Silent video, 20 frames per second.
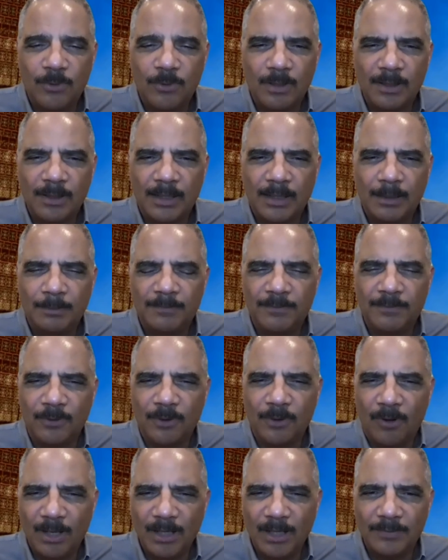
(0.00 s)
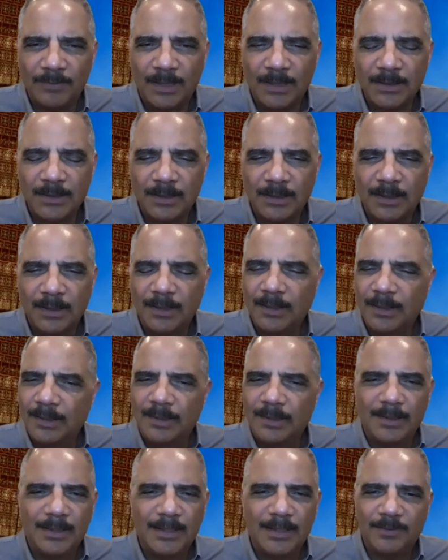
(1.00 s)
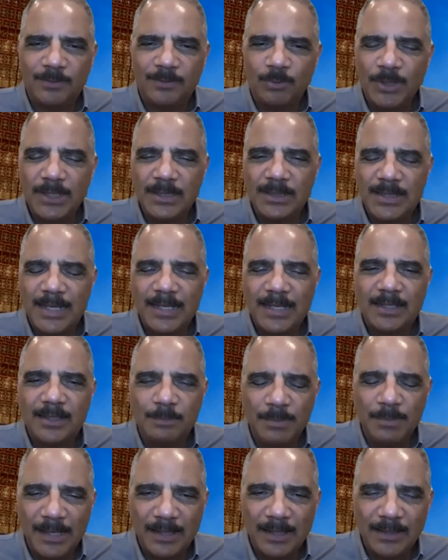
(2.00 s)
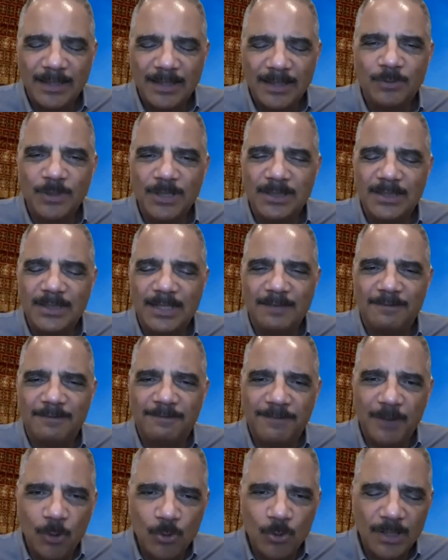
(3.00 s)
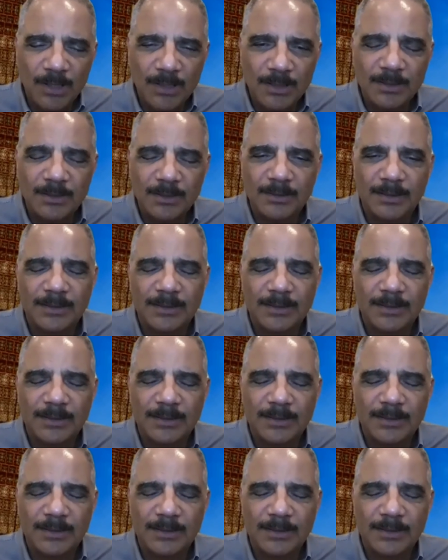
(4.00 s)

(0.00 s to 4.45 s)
for, um, for all of us. If we stay committed, if we stay focused,